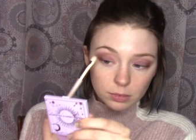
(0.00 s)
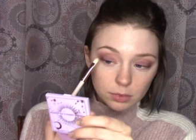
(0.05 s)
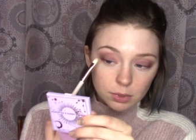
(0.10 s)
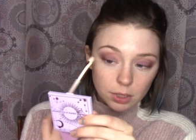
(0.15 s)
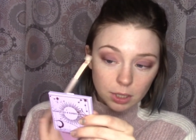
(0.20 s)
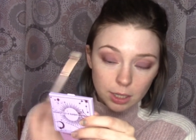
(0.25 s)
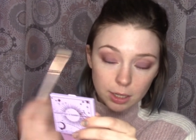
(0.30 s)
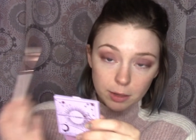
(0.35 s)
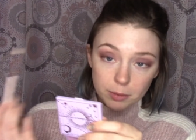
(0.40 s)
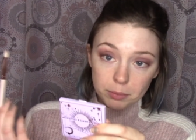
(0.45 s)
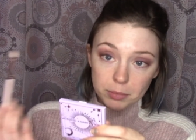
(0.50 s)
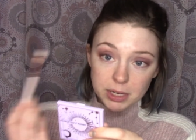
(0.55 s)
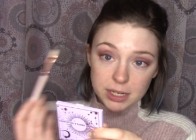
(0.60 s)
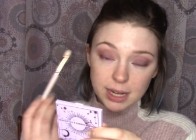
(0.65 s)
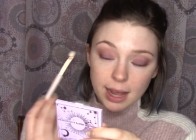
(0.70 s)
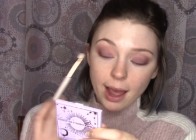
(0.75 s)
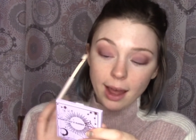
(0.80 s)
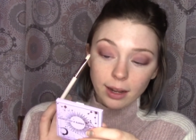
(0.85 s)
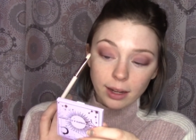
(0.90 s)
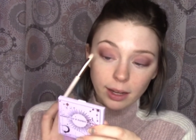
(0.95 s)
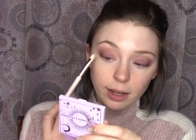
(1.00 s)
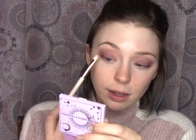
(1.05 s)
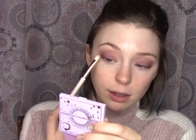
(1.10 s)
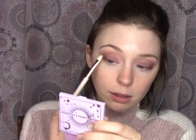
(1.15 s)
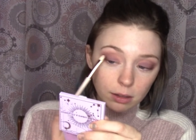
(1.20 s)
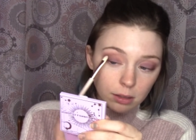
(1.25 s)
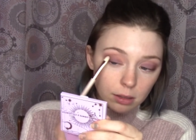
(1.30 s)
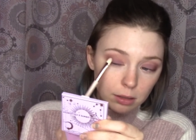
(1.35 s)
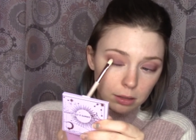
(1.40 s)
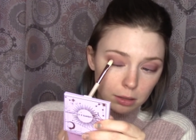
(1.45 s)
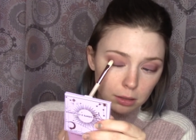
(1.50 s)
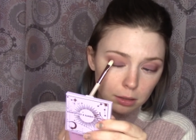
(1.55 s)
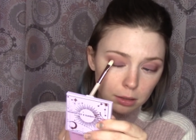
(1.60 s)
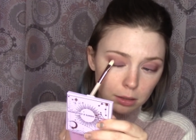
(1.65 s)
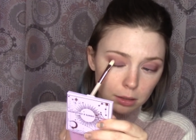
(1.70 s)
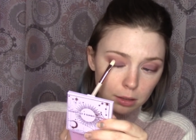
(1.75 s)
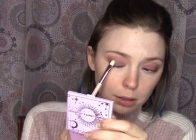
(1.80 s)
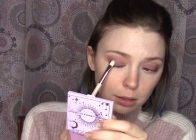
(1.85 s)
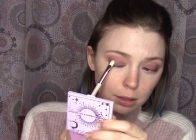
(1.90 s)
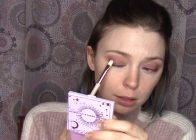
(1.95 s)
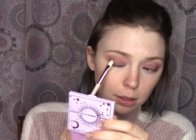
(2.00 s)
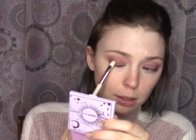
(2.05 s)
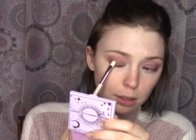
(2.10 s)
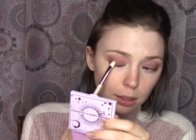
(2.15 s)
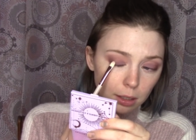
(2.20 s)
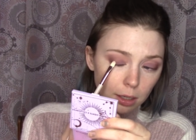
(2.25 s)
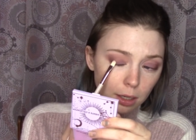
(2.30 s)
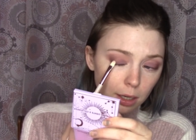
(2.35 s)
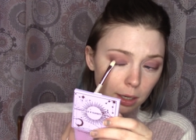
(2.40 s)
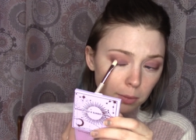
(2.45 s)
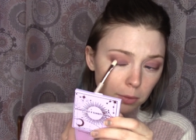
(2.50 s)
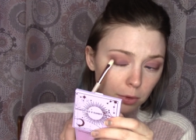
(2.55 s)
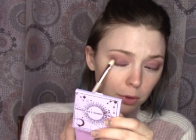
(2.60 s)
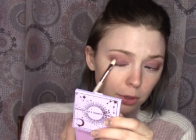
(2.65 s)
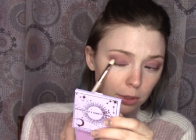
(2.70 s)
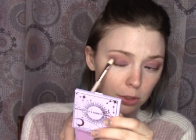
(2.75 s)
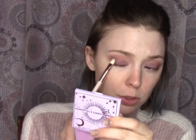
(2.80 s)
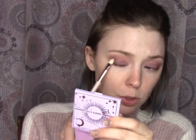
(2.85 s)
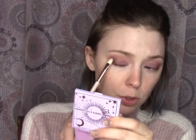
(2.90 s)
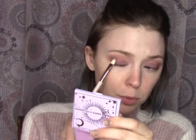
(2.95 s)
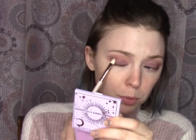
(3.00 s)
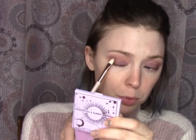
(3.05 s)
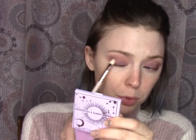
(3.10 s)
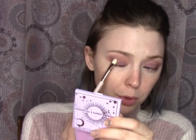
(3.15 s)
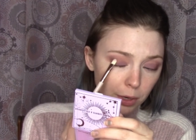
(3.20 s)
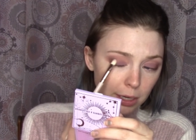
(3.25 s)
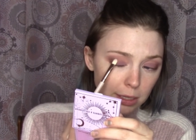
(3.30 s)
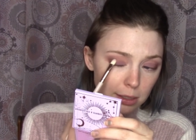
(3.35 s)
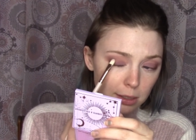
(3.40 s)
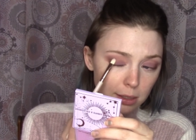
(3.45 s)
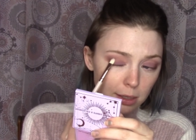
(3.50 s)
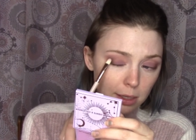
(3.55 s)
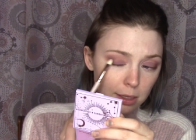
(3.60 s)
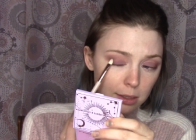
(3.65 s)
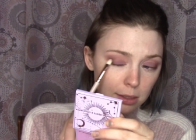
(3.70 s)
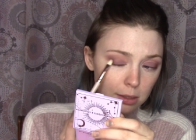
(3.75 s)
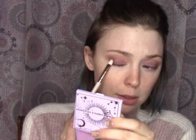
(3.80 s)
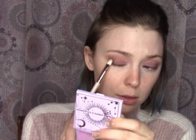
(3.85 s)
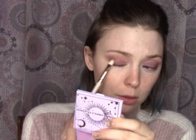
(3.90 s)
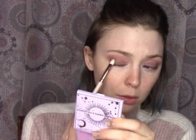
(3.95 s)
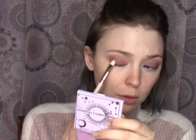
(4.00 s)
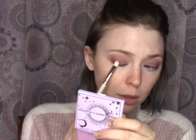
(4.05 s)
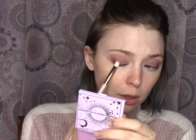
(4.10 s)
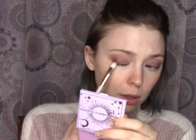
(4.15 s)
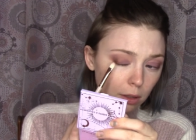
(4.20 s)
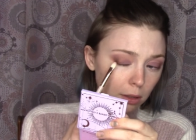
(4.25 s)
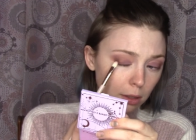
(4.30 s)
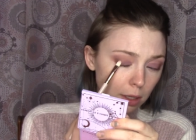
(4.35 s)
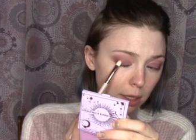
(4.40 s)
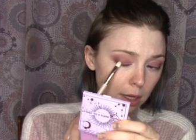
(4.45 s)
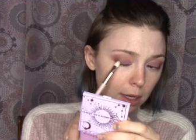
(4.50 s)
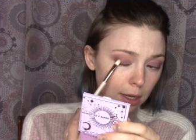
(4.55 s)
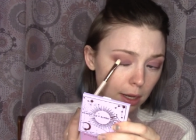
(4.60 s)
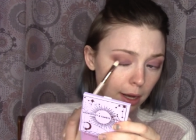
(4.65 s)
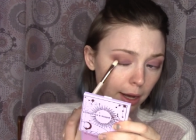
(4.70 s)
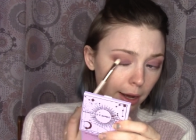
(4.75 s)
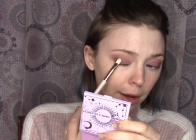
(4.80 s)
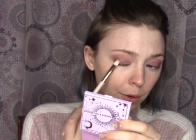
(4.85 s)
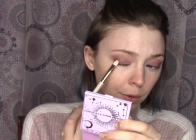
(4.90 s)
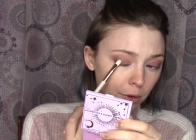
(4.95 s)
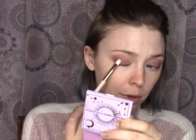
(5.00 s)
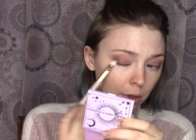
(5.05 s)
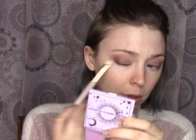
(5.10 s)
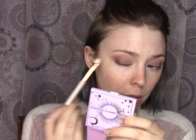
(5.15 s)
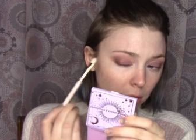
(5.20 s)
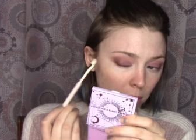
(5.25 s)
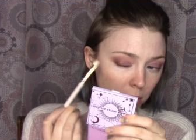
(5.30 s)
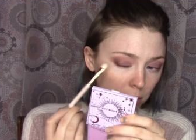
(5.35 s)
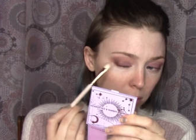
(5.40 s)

metallic, and I'm going to press this along the outer.